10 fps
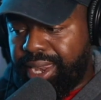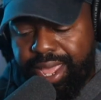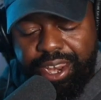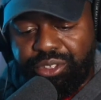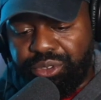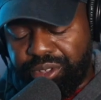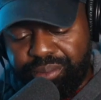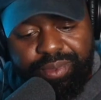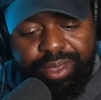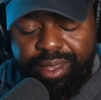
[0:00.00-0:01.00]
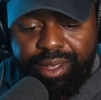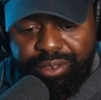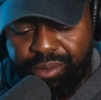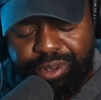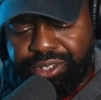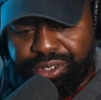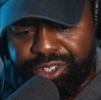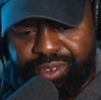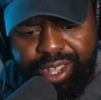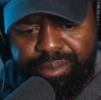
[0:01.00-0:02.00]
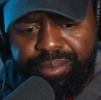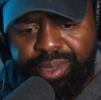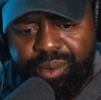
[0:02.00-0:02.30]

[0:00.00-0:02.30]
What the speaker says: And I had to do some research, right?